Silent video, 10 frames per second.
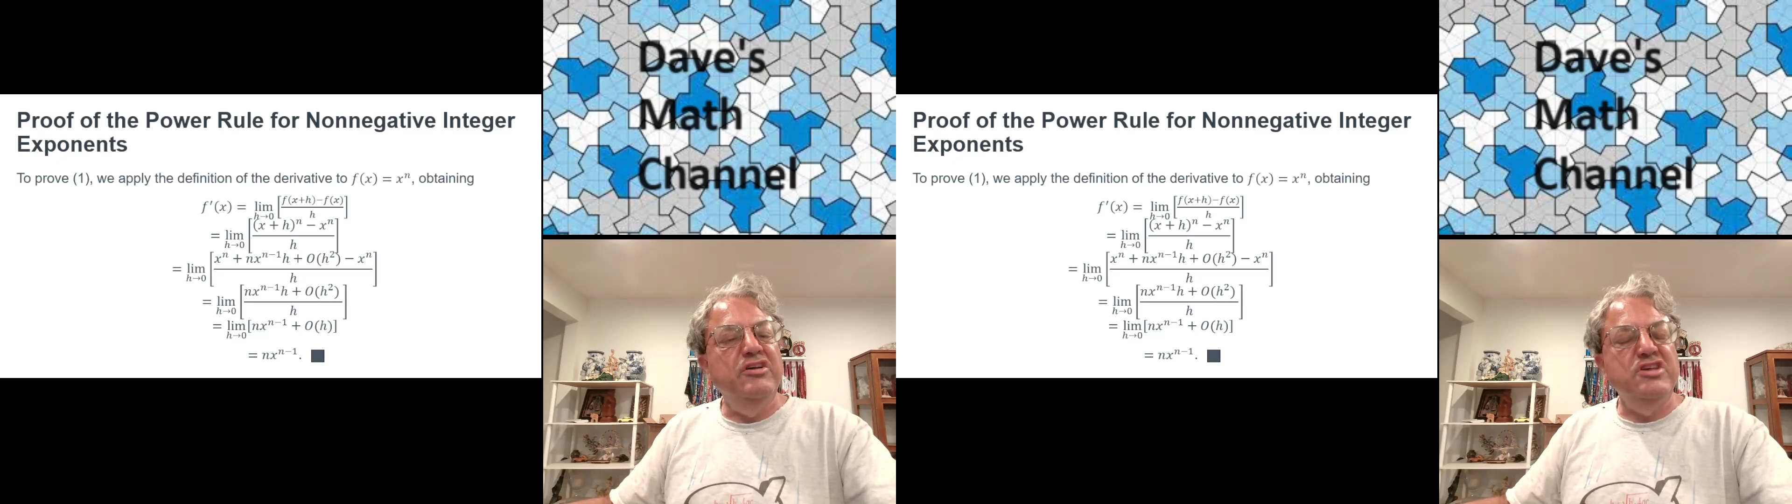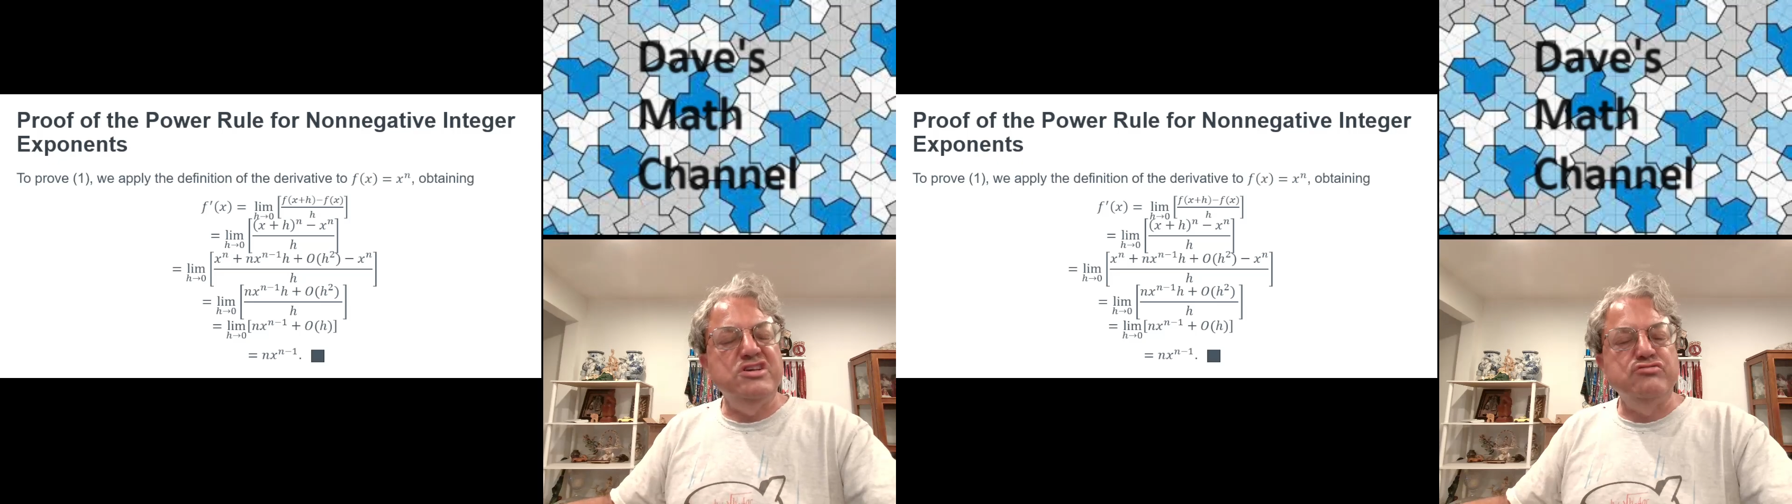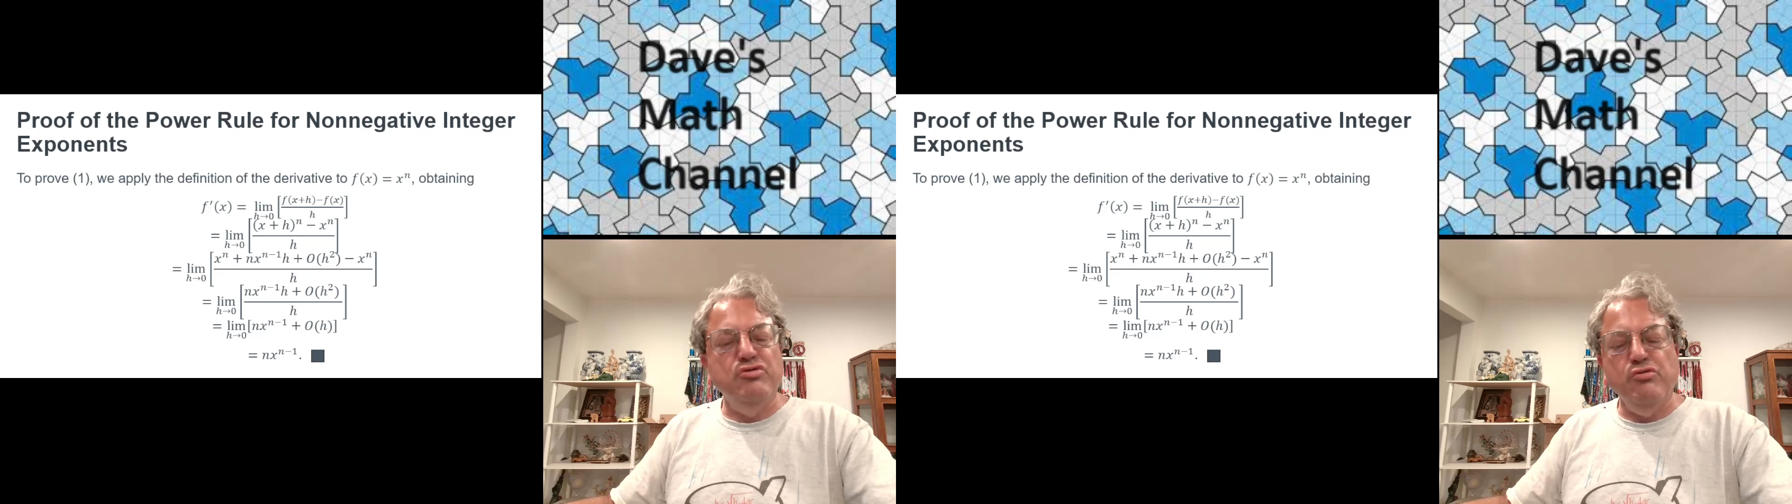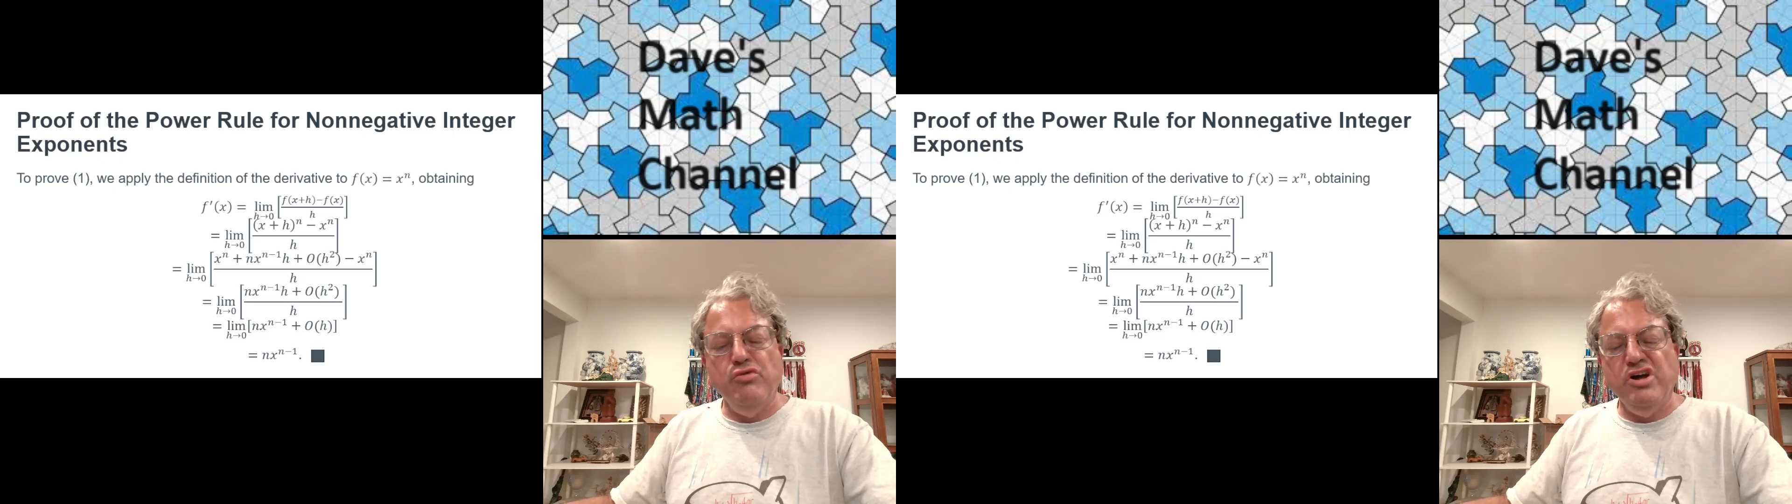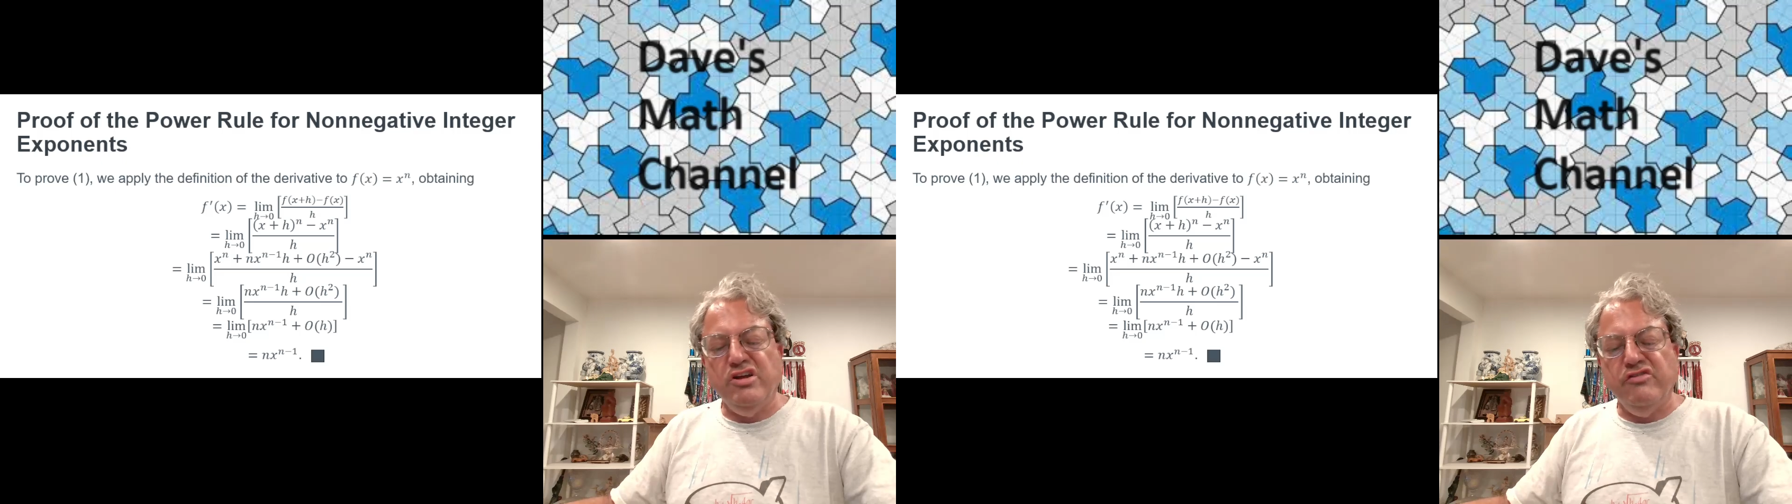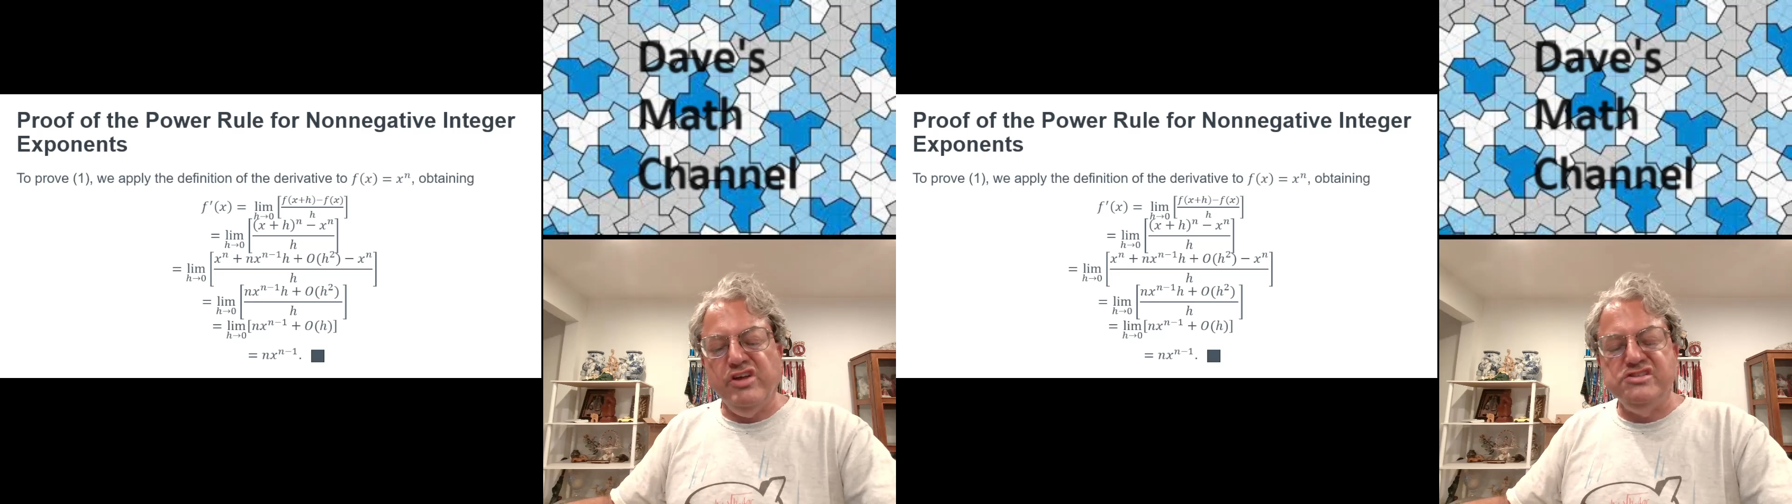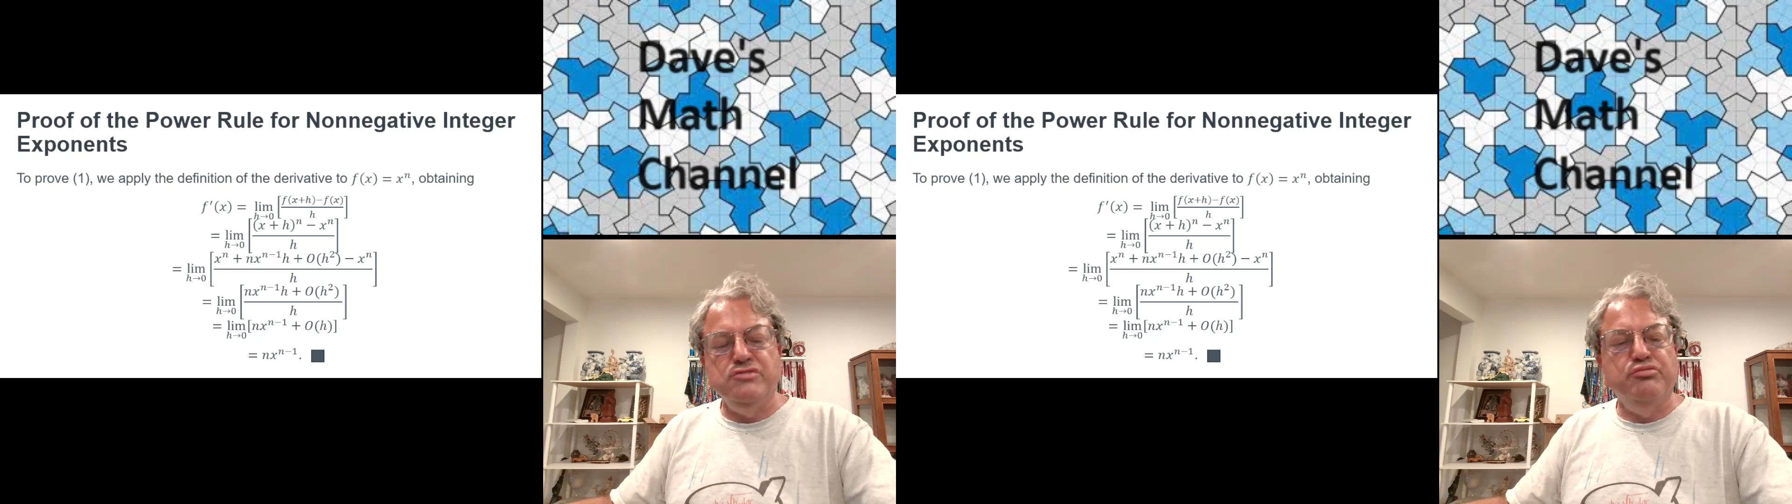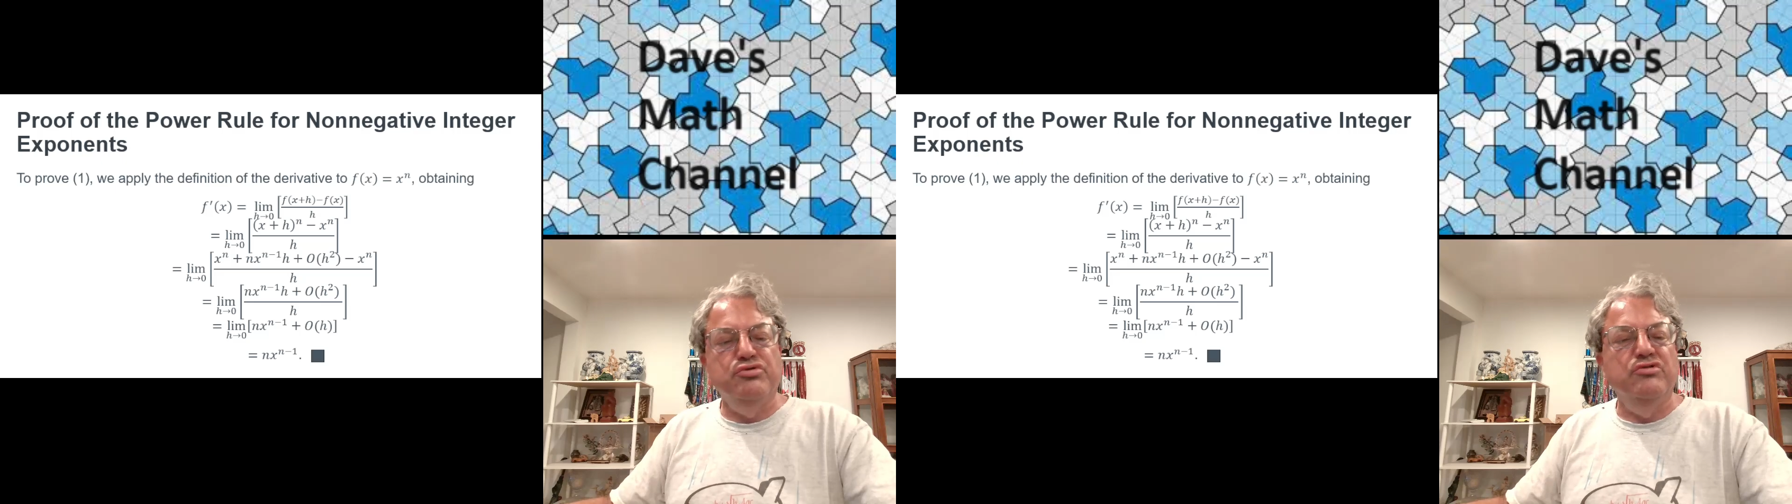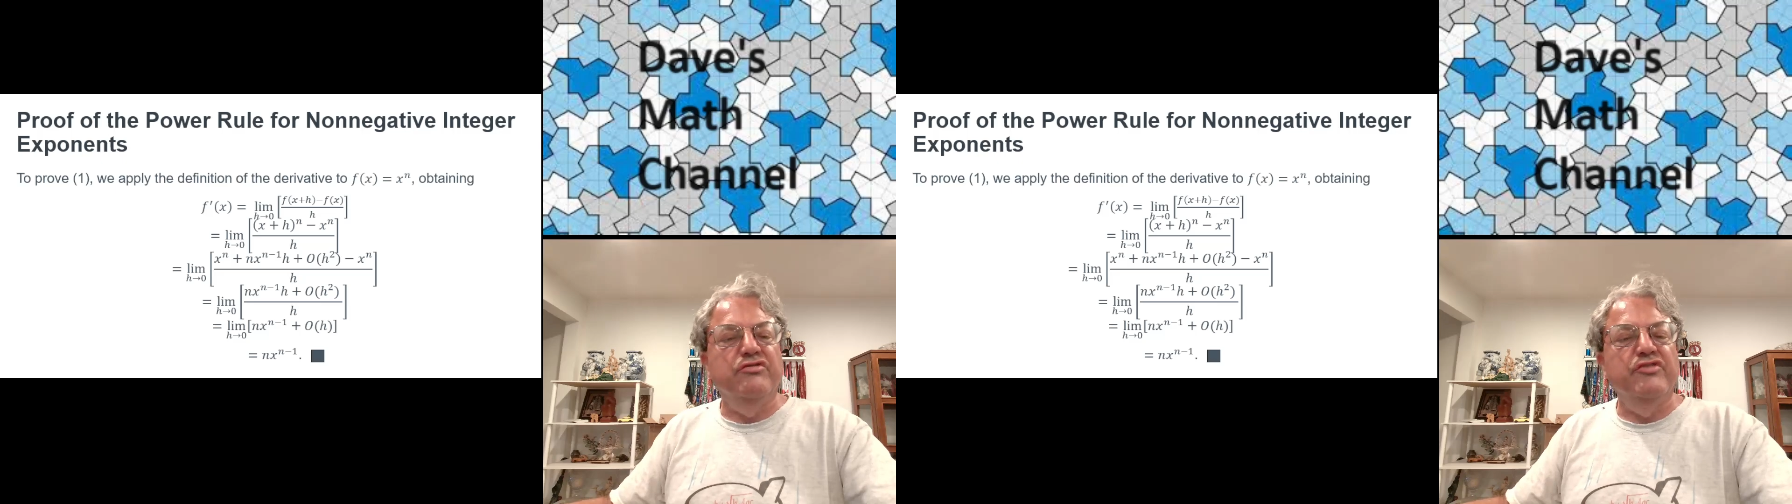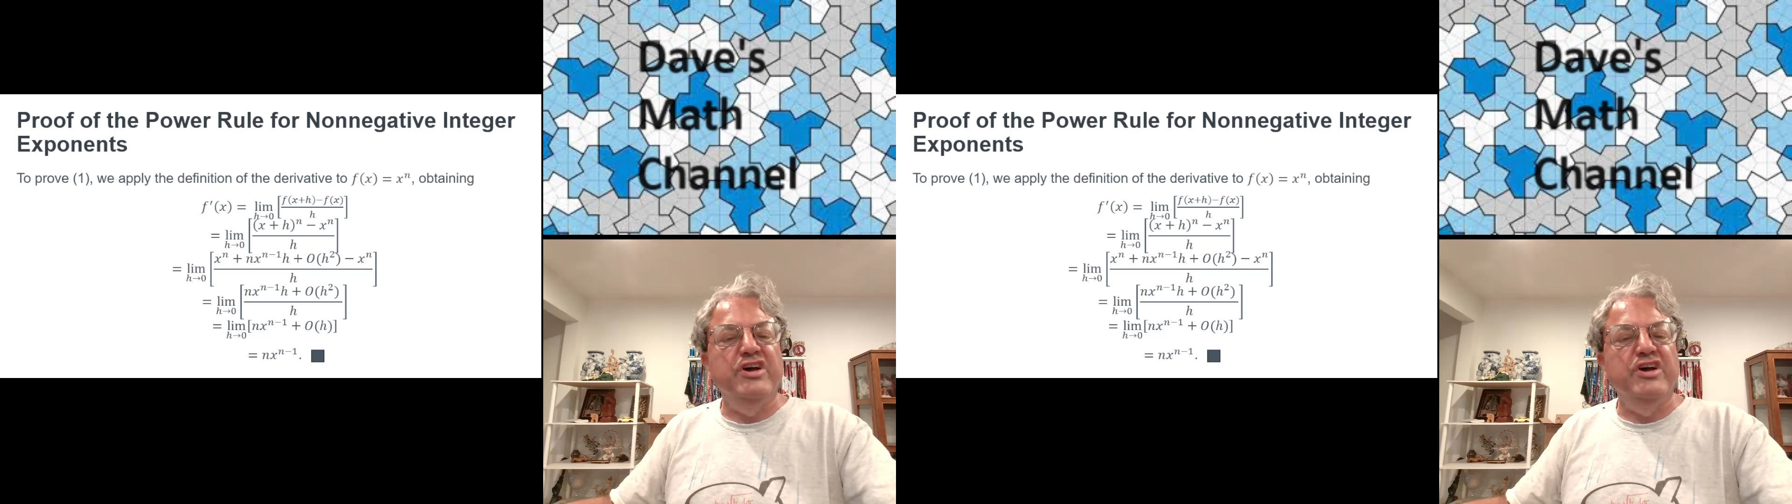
And that's what we wanted. That's the proof.